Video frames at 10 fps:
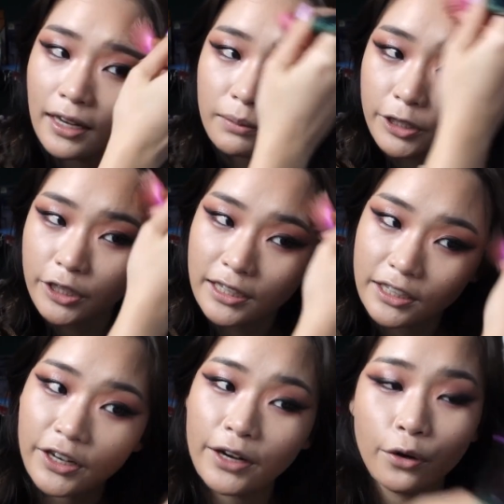especially because
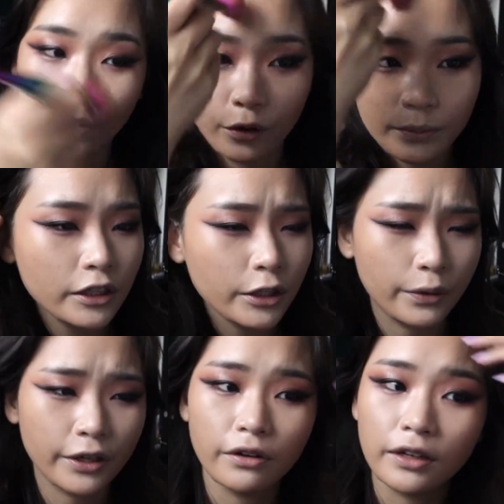you're at home. Just
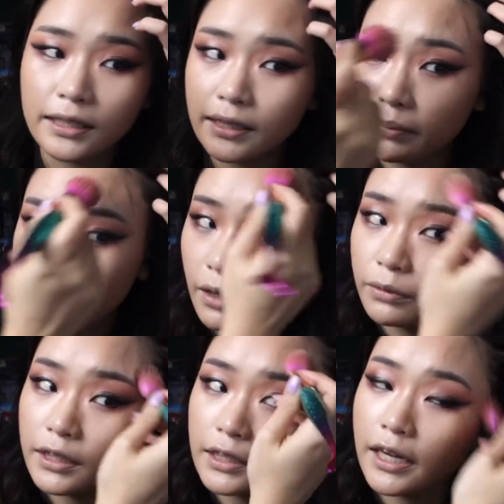showing you all the steps that I
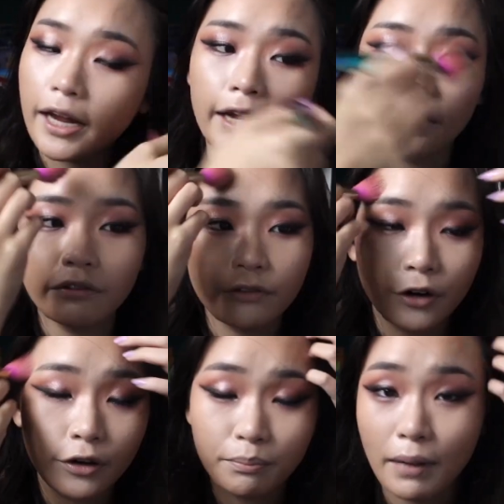would take
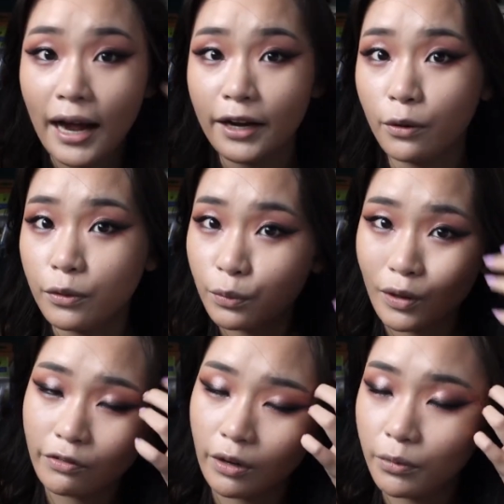for my own
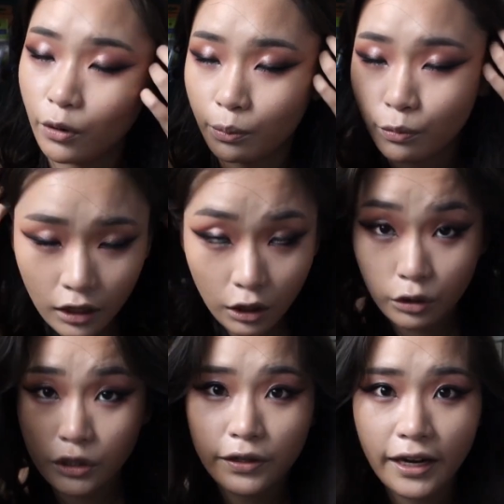work from home
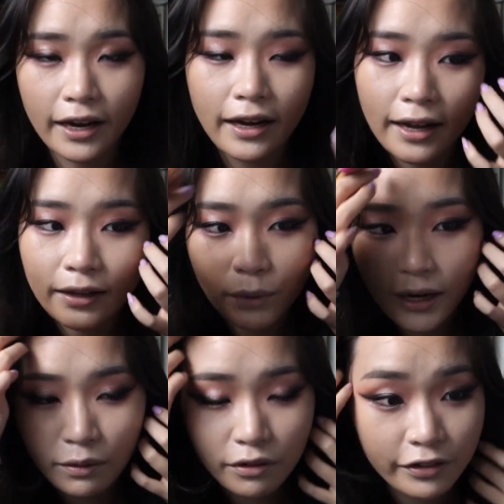look today and what
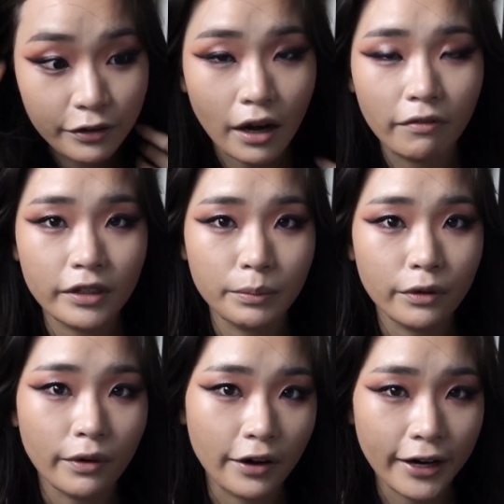I will feel
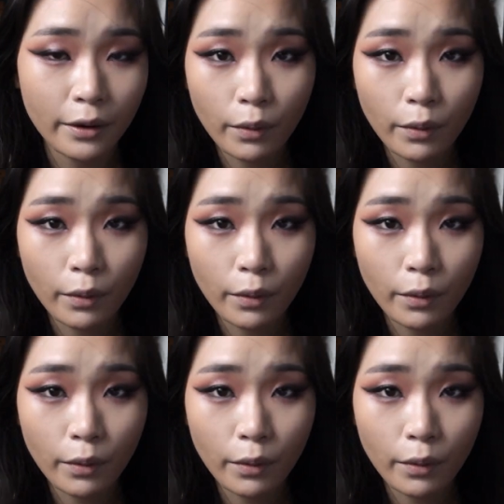comfortable wearing.